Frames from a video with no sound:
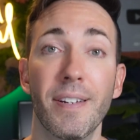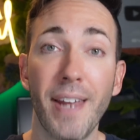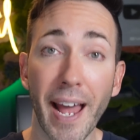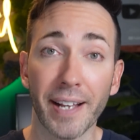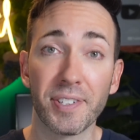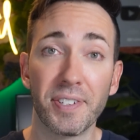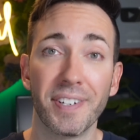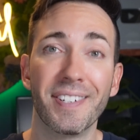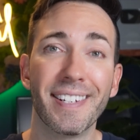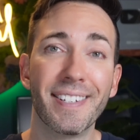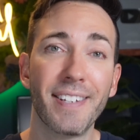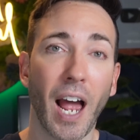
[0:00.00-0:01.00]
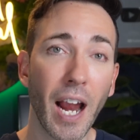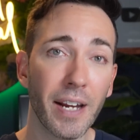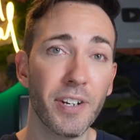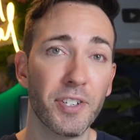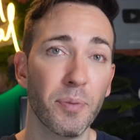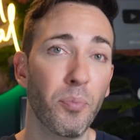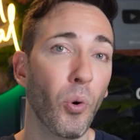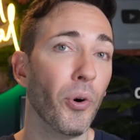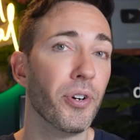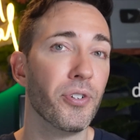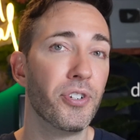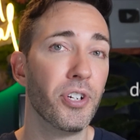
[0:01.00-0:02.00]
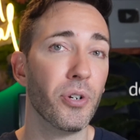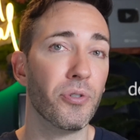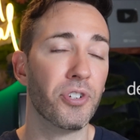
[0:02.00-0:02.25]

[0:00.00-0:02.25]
Next, design is important too.